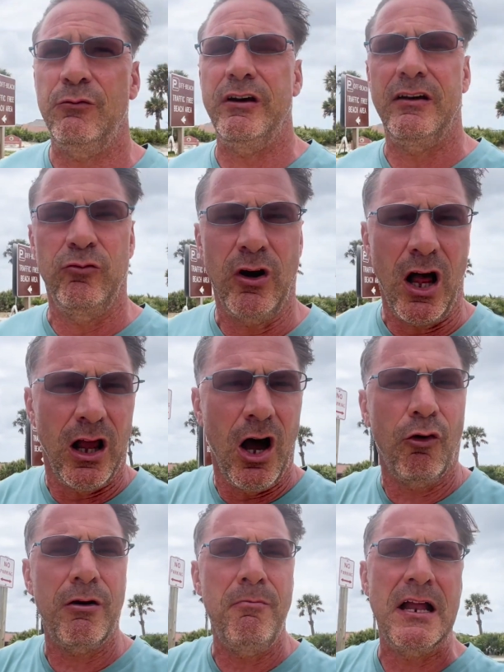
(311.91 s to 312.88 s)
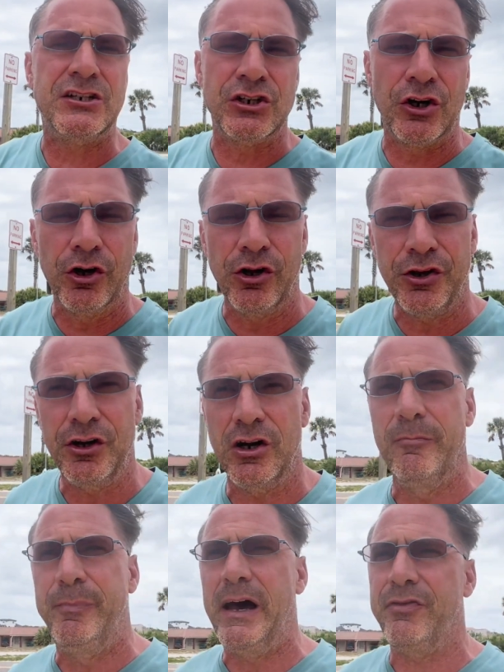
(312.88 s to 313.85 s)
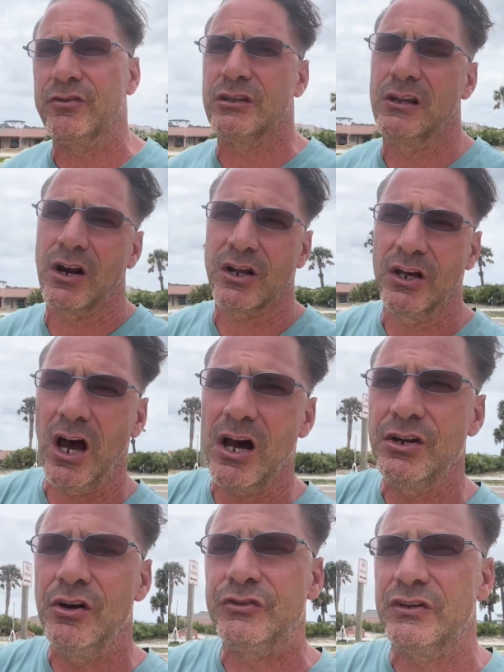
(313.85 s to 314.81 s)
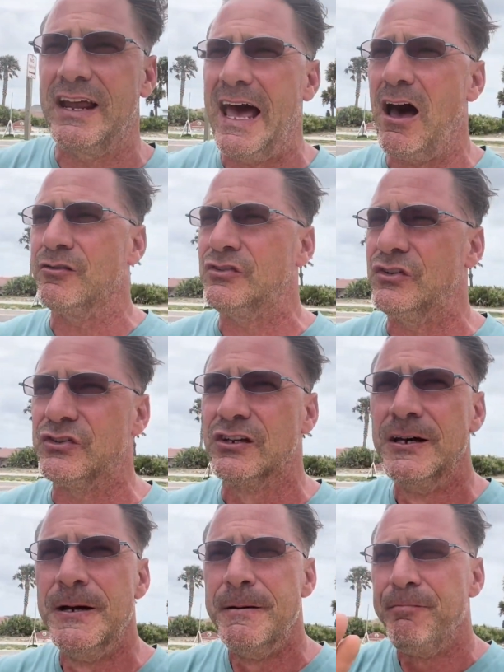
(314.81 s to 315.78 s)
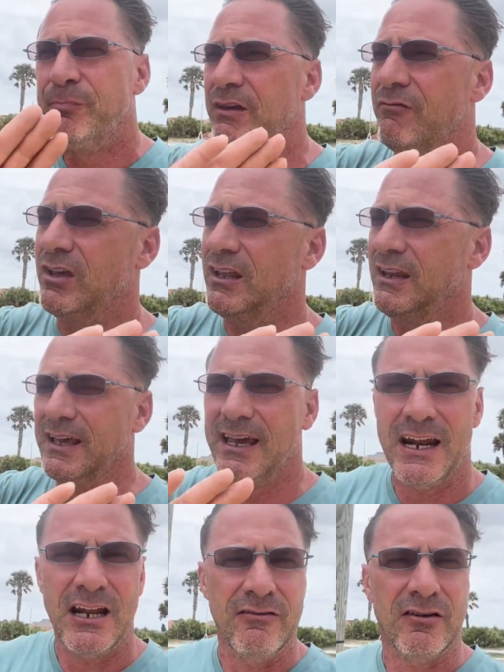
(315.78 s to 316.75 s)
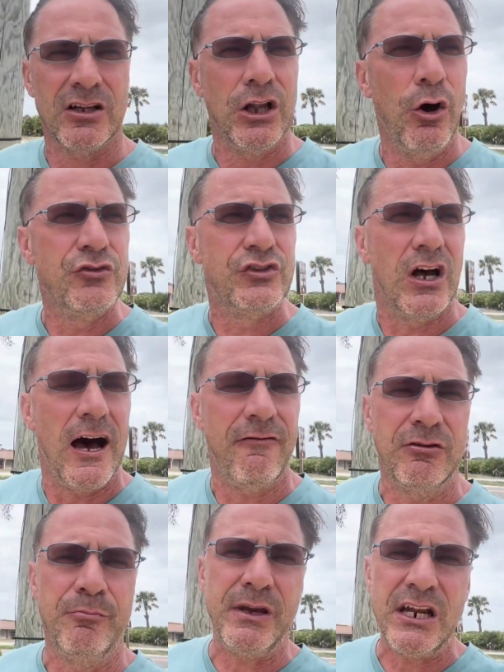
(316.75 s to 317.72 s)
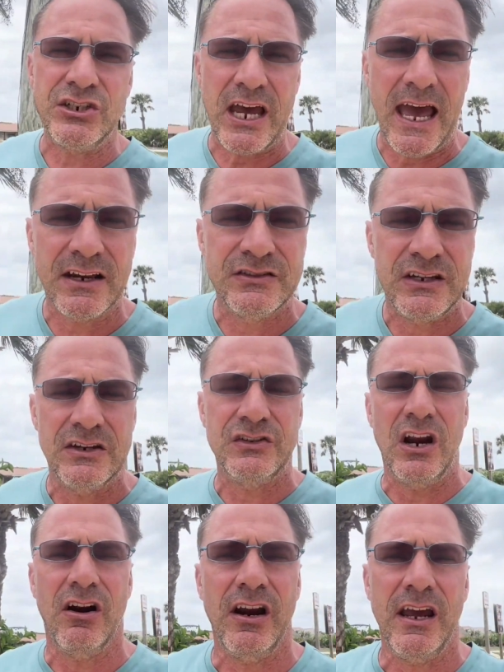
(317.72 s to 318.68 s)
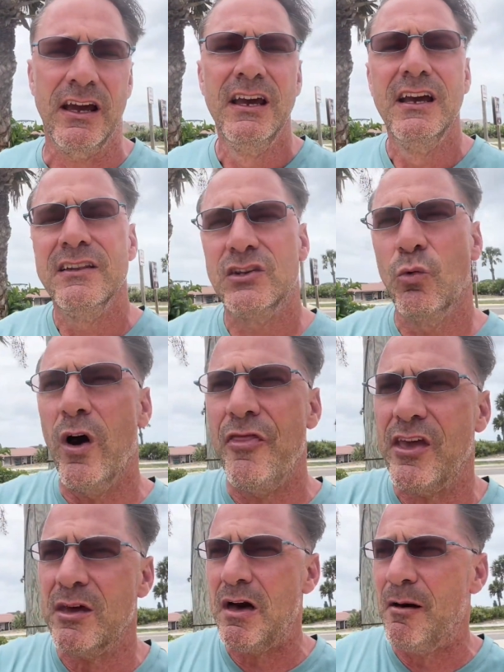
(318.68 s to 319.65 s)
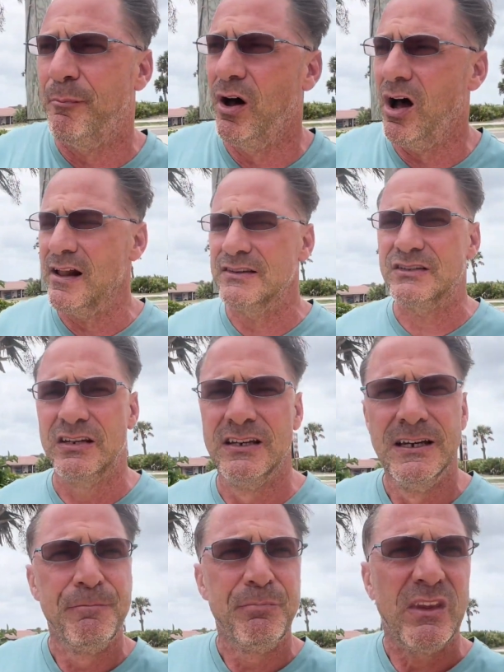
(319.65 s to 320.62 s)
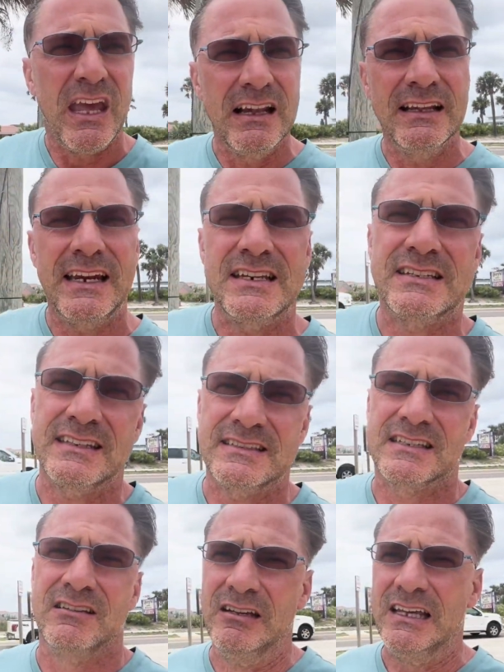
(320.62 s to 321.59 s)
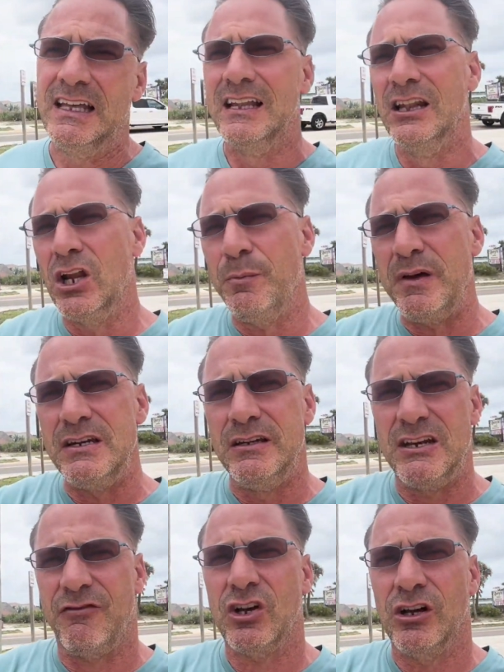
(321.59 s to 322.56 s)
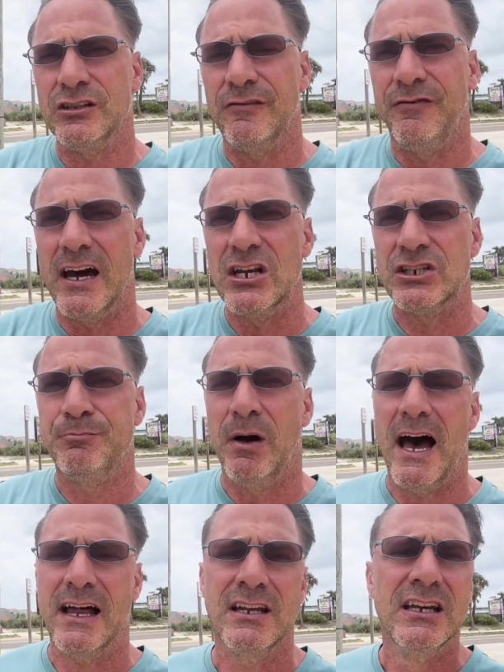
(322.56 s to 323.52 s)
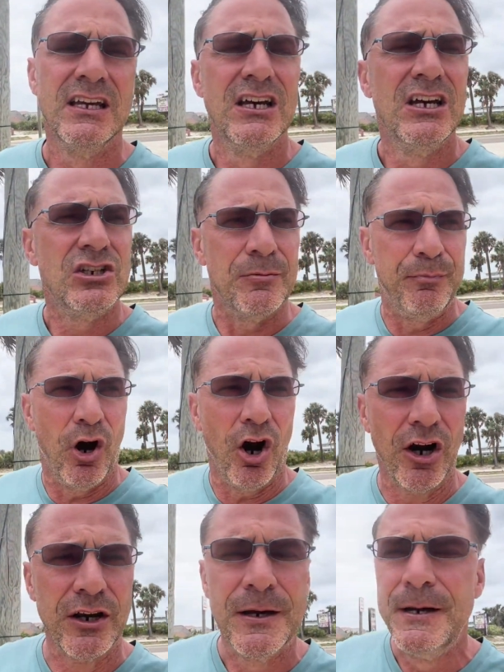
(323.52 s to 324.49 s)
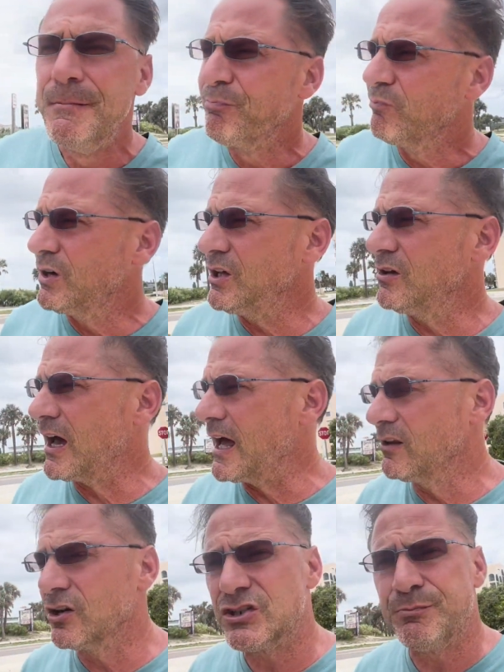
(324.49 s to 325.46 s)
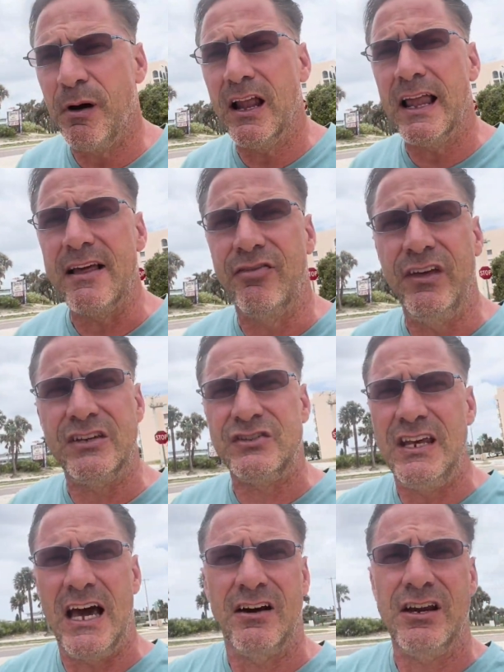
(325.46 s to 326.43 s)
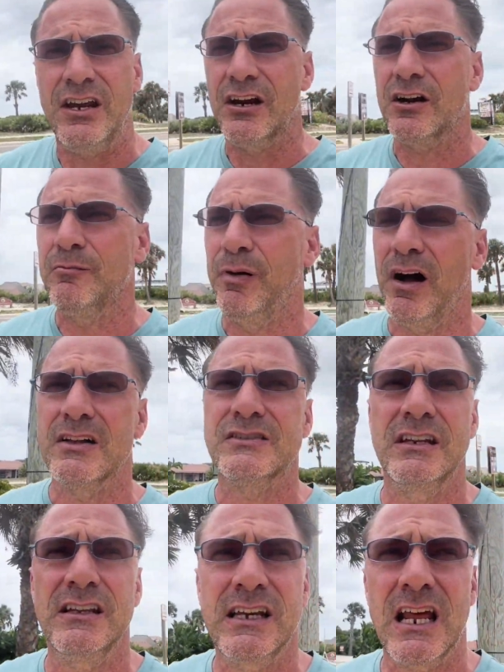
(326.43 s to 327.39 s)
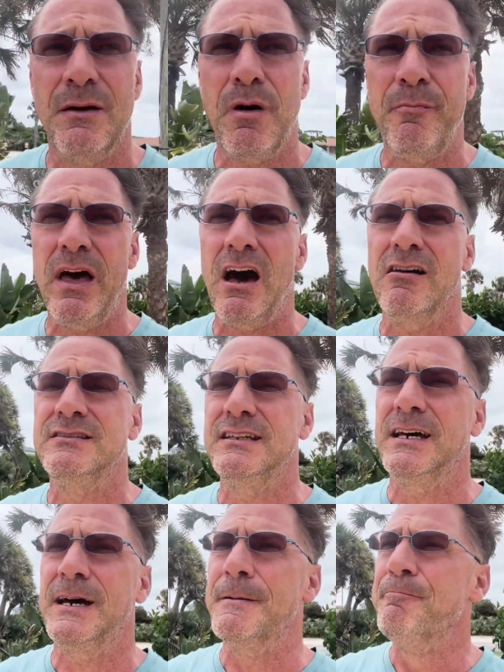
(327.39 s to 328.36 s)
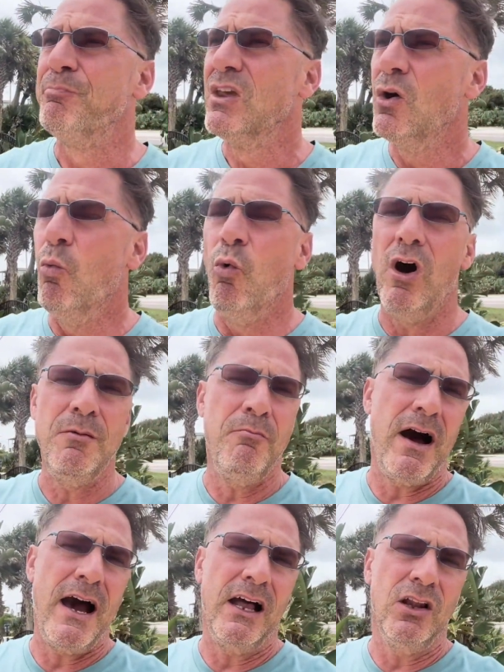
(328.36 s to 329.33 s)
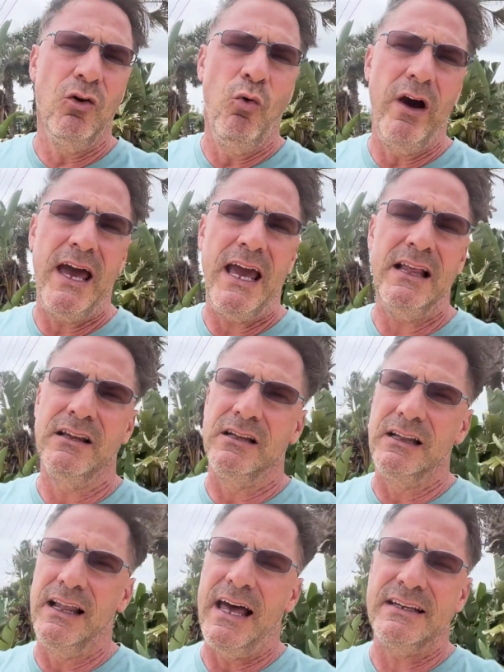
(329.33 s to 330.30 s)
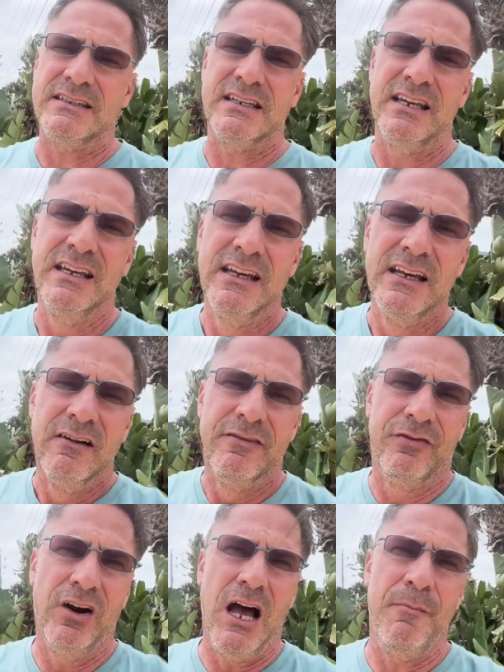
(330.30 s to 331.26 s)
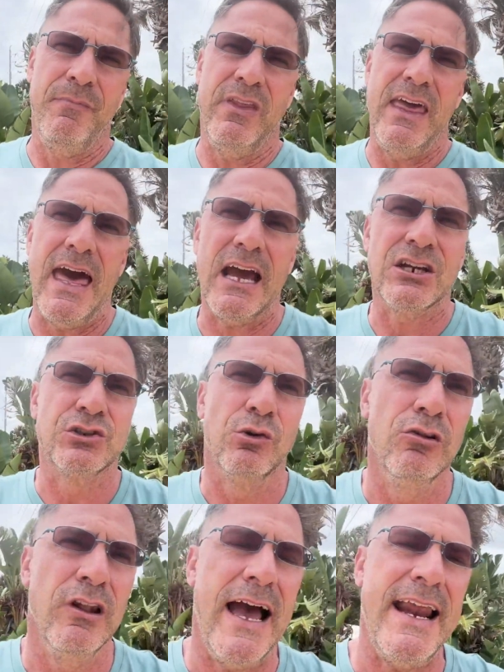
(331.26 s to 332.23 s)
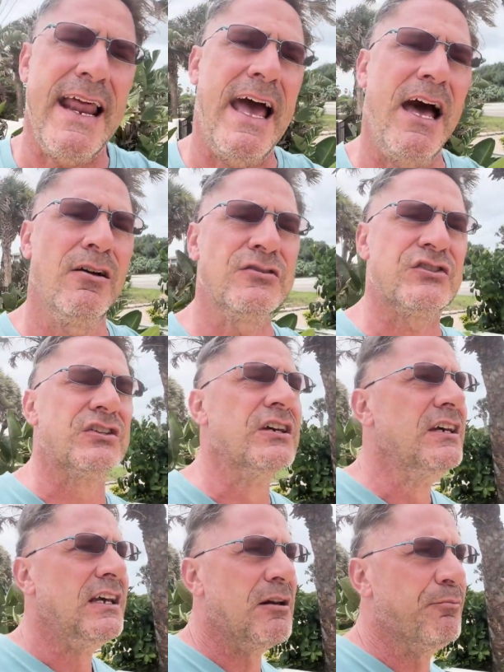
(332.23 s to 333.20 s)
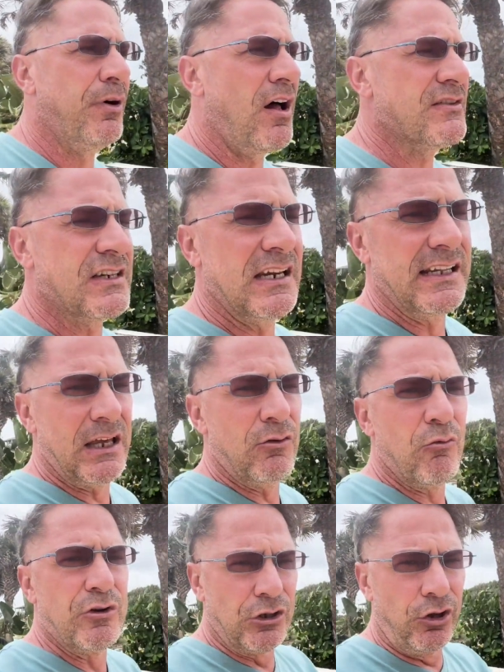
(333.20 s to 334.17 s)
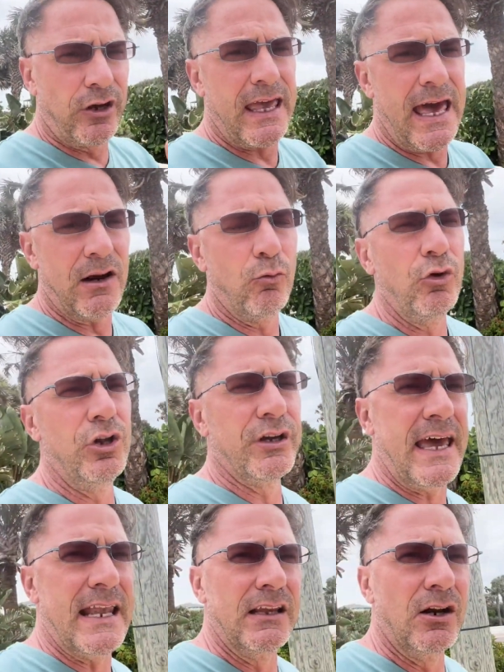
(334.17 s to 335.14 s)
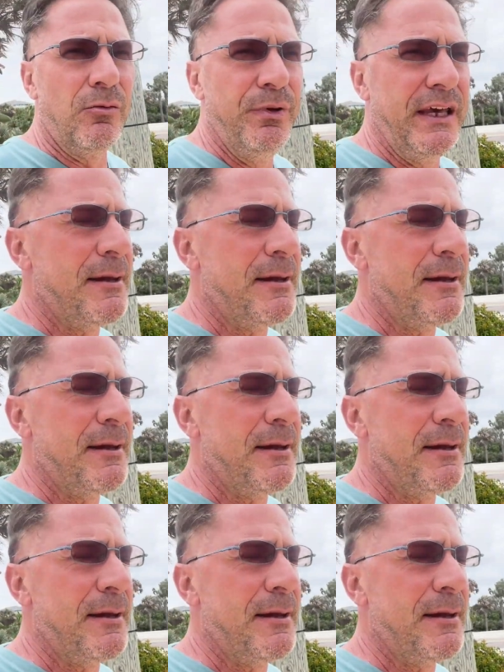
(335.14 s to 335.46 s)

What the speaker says: We already mentioned earlier about there's a lot of condos and houses that kind of close off the beach access area. The one thing about Ponce Inlet is it's a little bit difficult to find a spot to park. But you got a little spot like this down here in Ponce Inlet. I'm about 1 mile away, a little less, from the actual Lighthouse in Ponce Inlet, which we'll look at in a little bit.